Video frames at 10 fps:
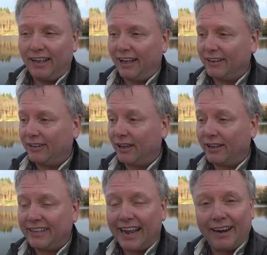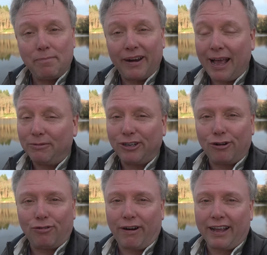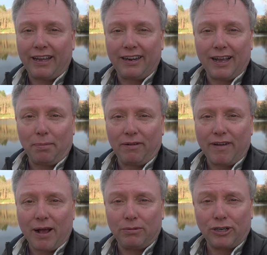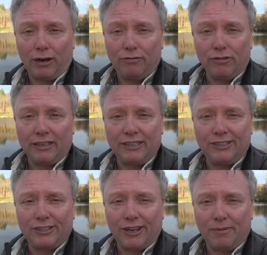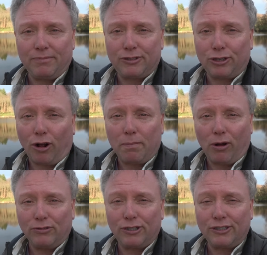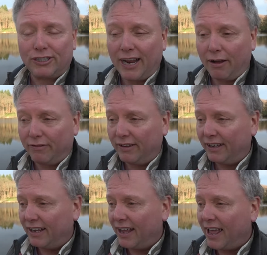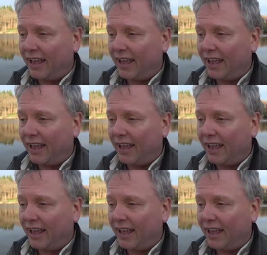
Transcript: And yeah, but that was a cracking couple of hours over at his stock ponds and stuff.